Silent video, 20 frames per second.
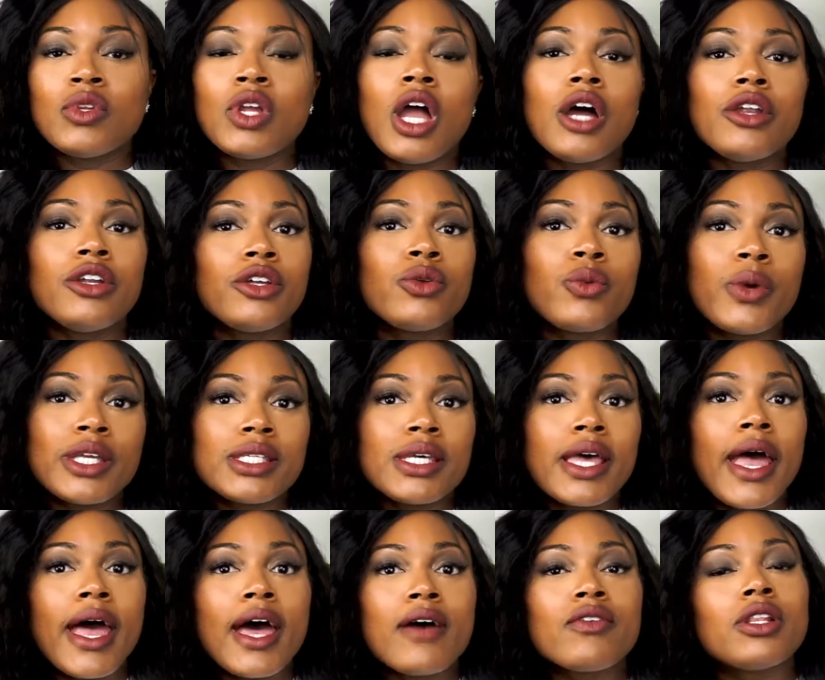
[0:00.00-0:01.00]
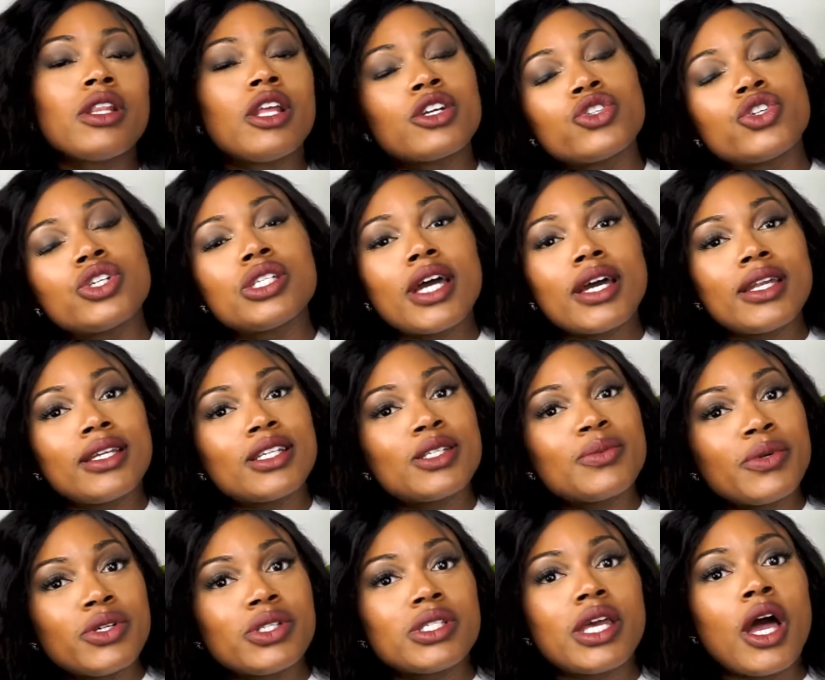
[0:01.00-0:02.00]
Another way to have a luxury dining
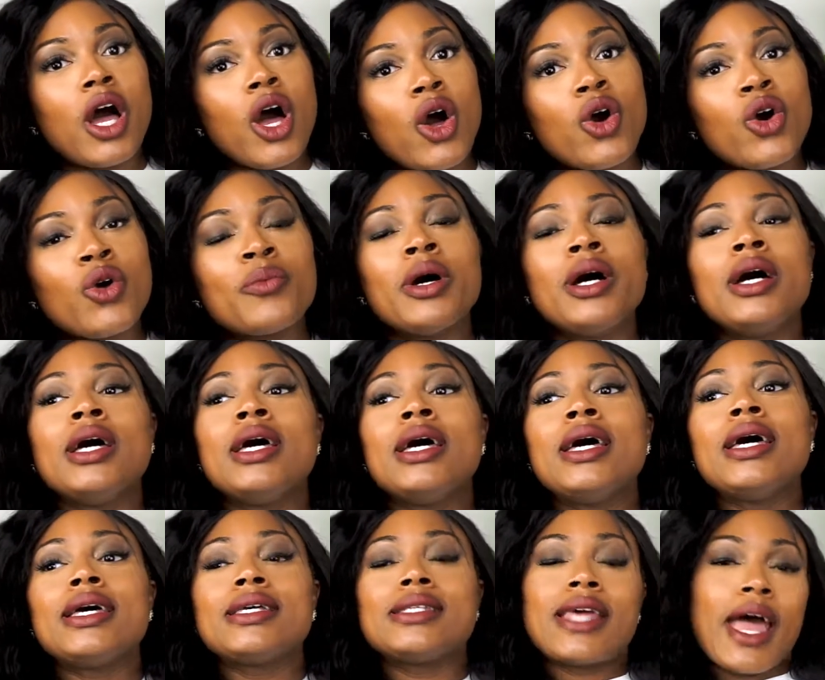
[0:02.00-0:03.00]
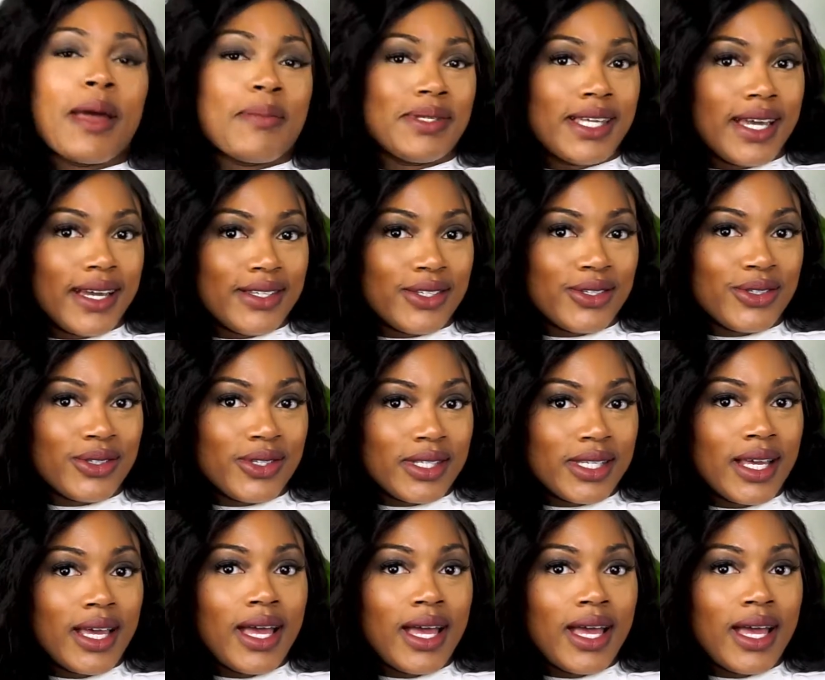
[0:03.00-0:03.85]
experience at home is appetizers.